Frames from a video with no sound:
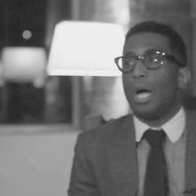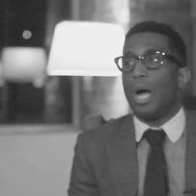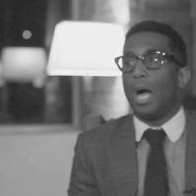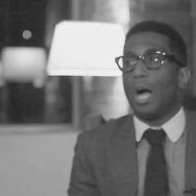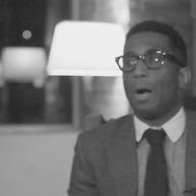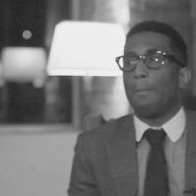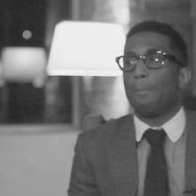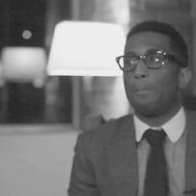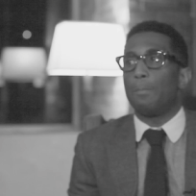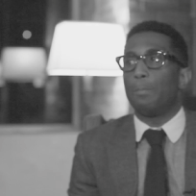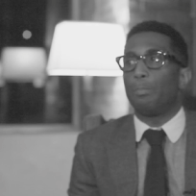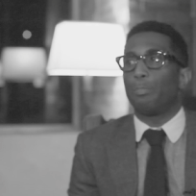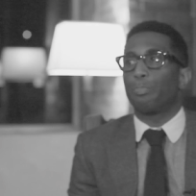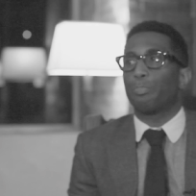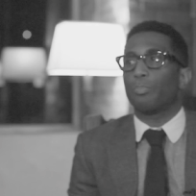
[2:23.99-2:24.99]
But
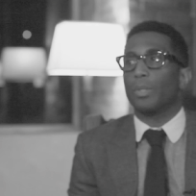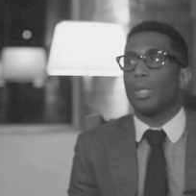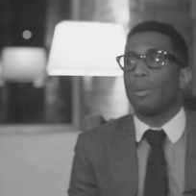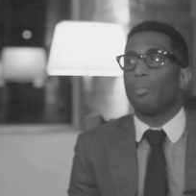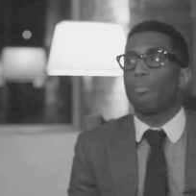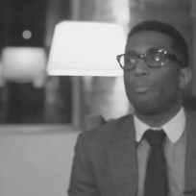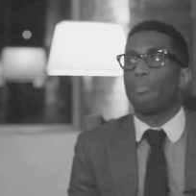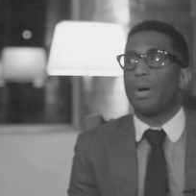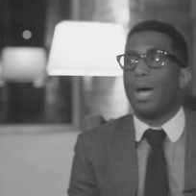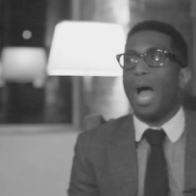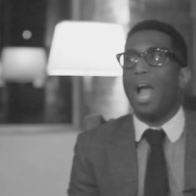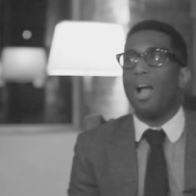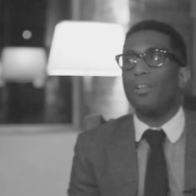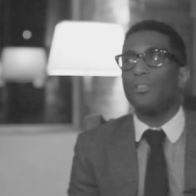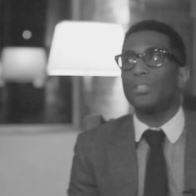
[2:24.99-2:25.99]

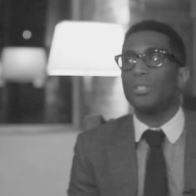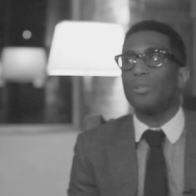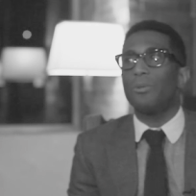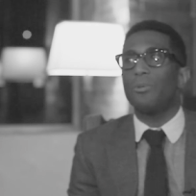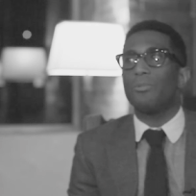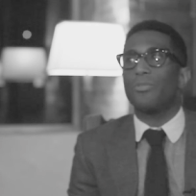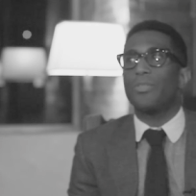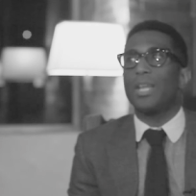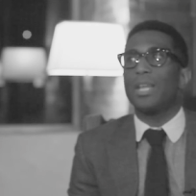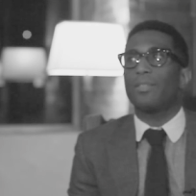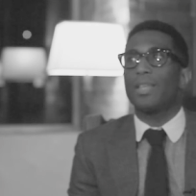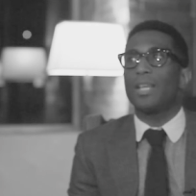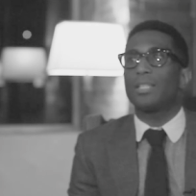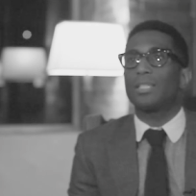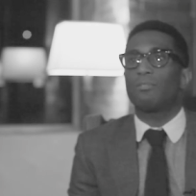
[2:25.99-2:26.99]
I also think
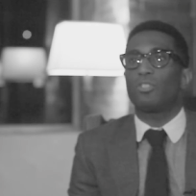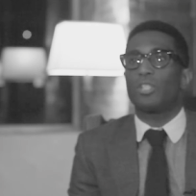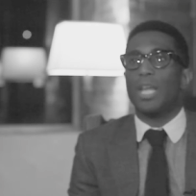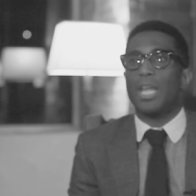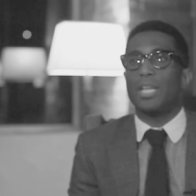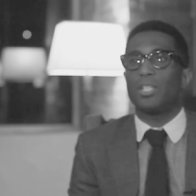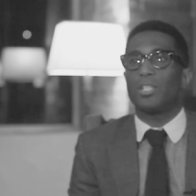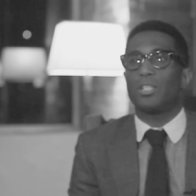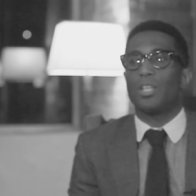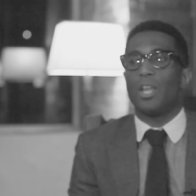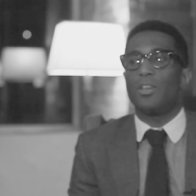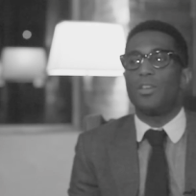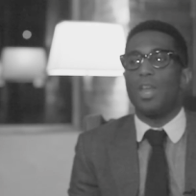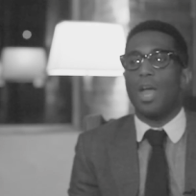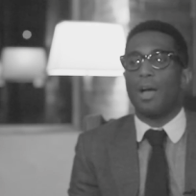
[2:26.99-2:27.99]
things have changed
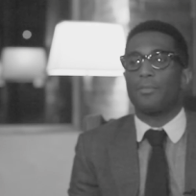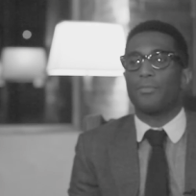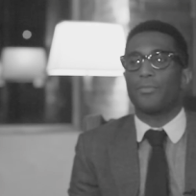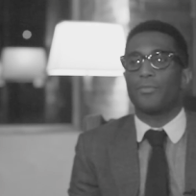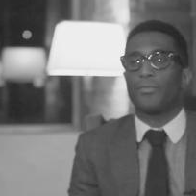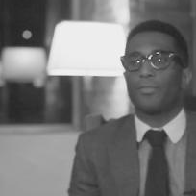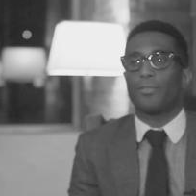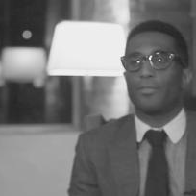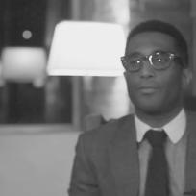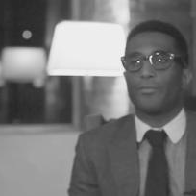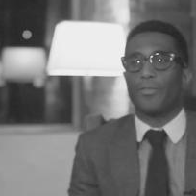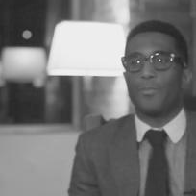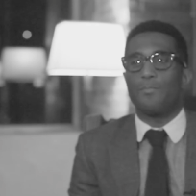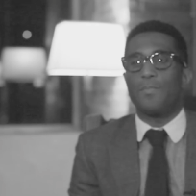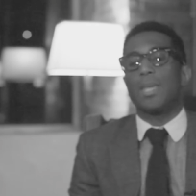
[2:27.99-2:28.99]
enough
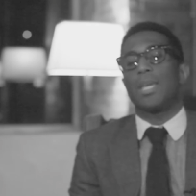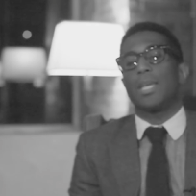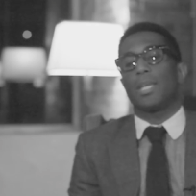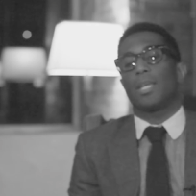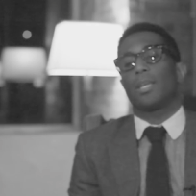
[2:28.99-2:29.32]
for me.